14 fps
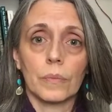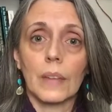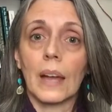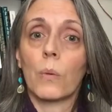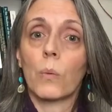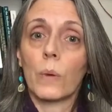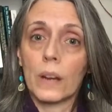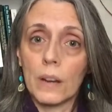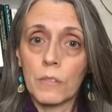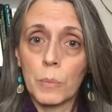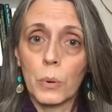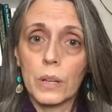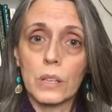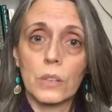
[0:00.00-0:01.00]
at whatever
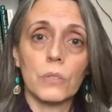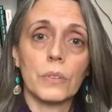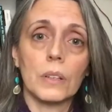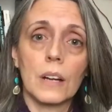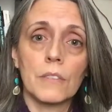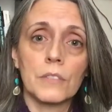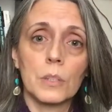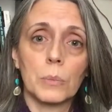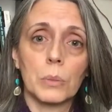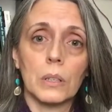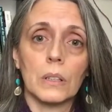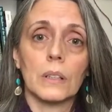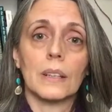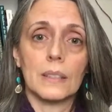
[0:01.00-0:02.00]
point you feel
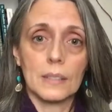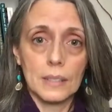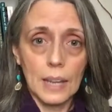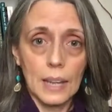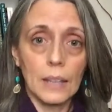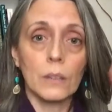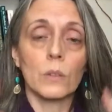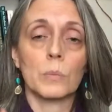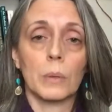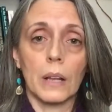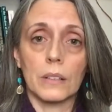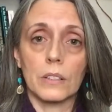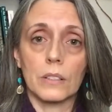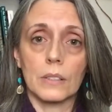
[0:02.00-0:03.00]
comfortable, is take those
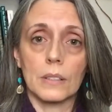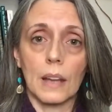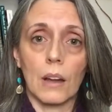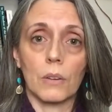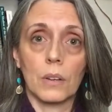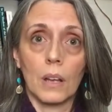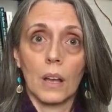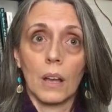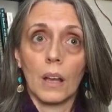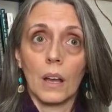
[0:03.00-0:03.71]
blinders down,